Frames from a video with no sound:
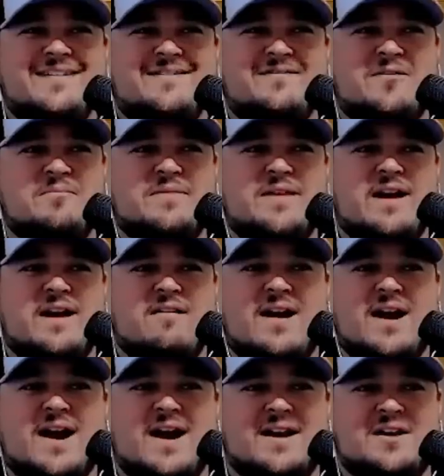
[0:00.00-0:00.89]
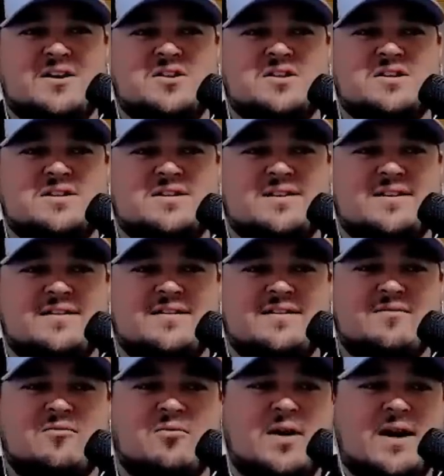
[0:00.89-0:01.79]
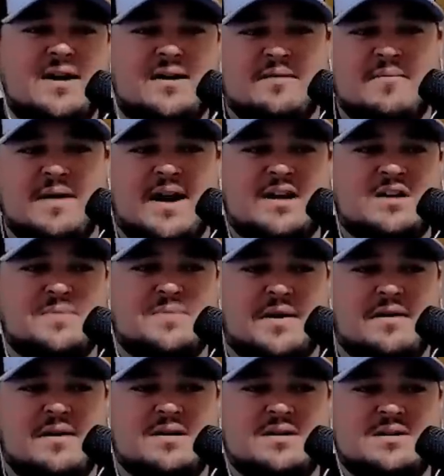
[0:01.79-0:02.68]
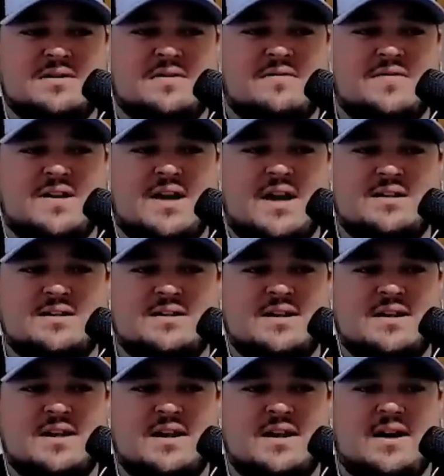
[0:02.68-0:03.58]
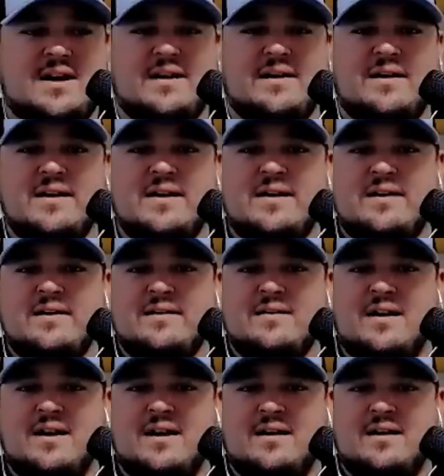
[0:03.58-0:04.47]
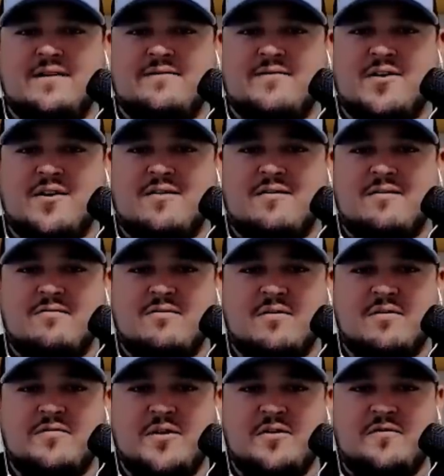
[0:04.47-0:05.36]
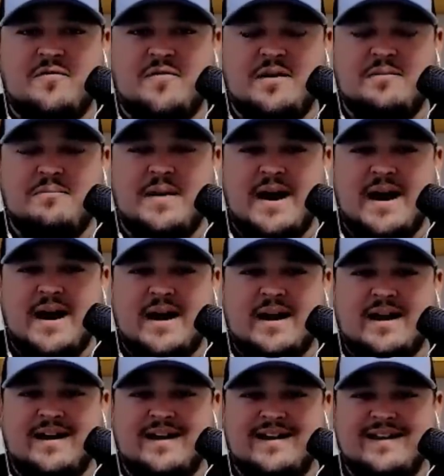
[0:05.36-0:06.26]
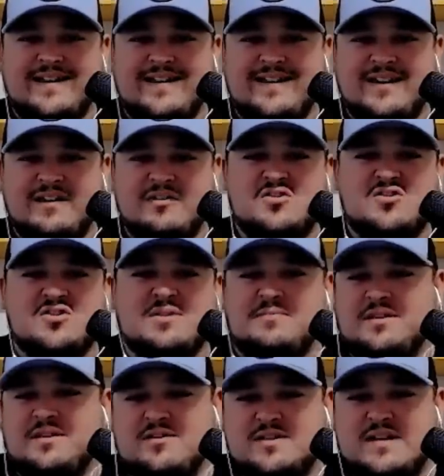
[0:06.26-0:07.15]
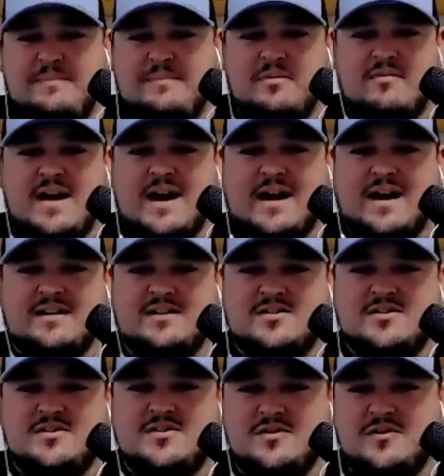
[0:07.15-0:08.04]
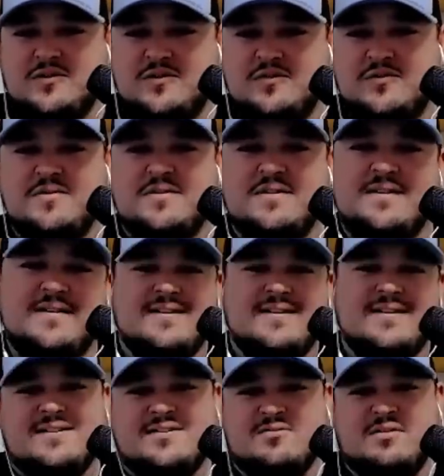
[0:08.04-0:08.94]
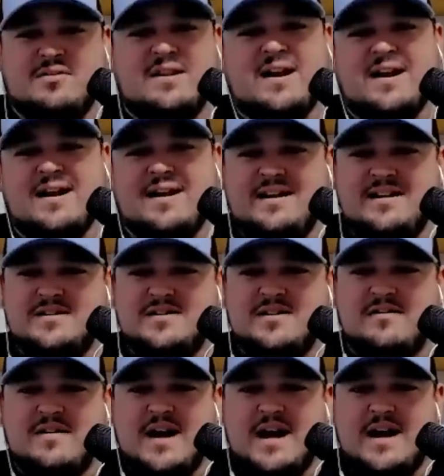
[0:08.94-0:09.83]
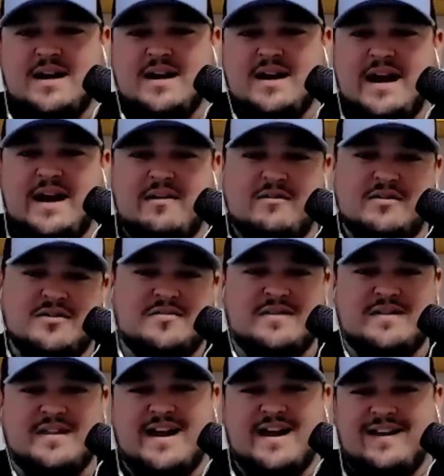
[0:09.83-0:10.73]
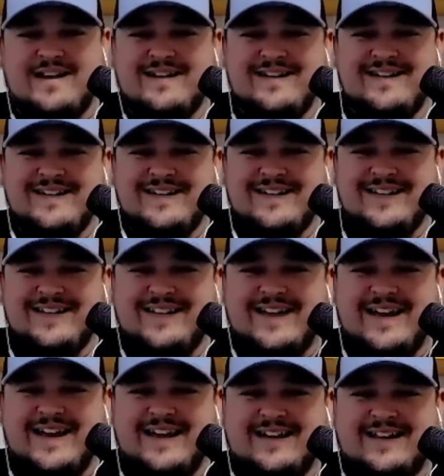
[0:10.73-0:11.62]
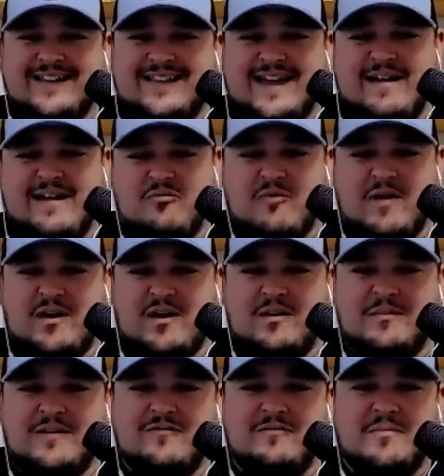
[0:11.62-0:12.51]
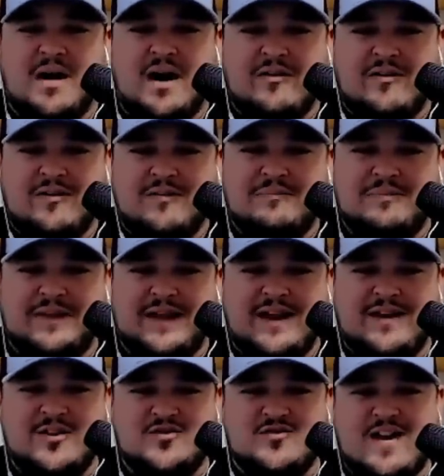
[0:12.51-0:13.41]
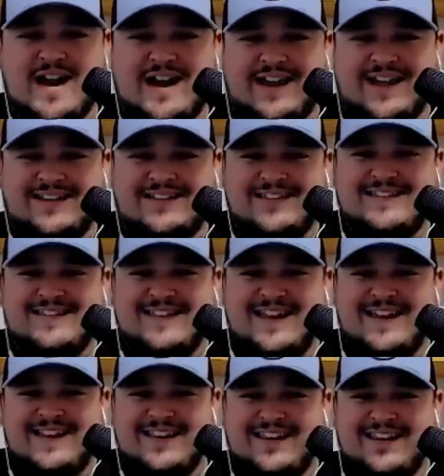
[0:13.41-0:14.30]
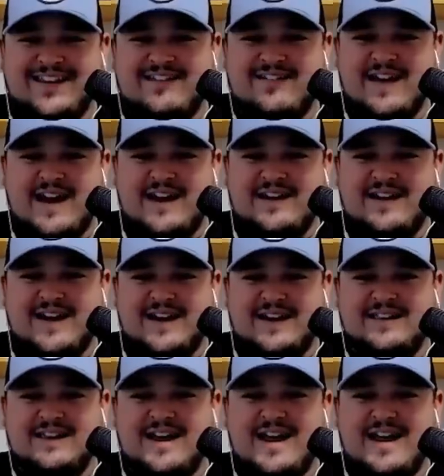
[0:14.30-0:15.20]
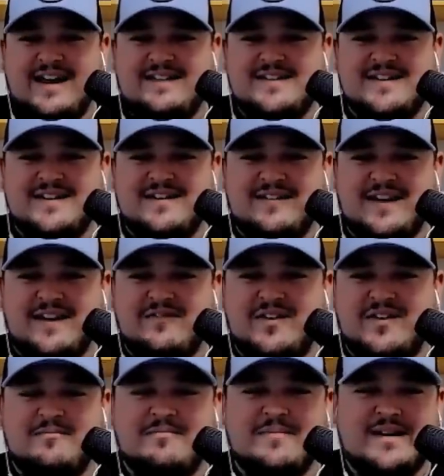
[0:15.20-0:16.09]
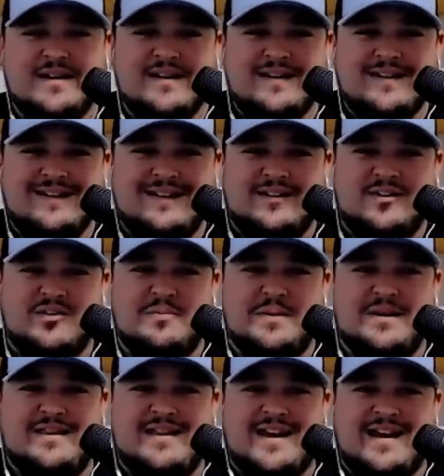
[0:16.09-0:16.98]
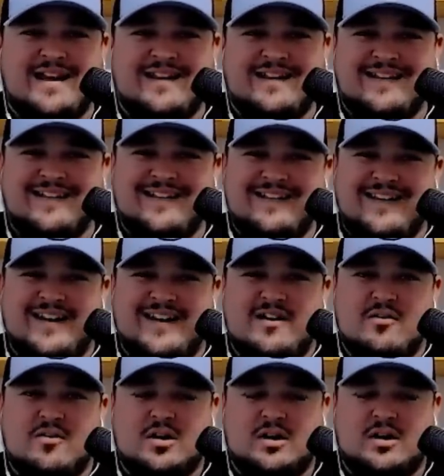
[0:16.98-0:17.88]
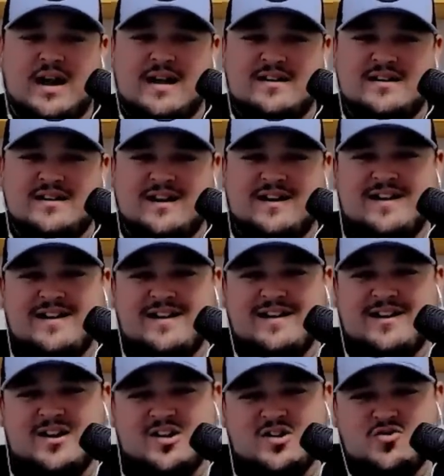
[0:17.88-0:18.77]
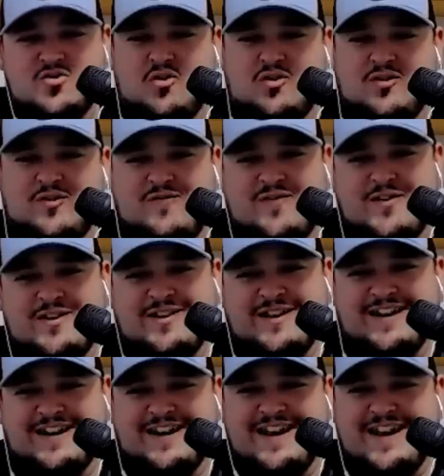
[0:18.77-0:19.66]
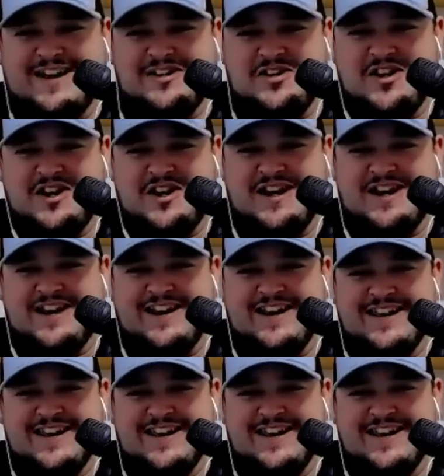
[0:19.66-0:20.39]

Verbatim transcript: from there, I kind of just went into my experiences of testing and a lot of our review feedback and, you know, similar type of rackets to sort of like an EZONE 98 or sort of that realm of modern players rackets that, you know, Andy kind of likes, you know, giving them a little bit of that, you know, classic control and feel and connection,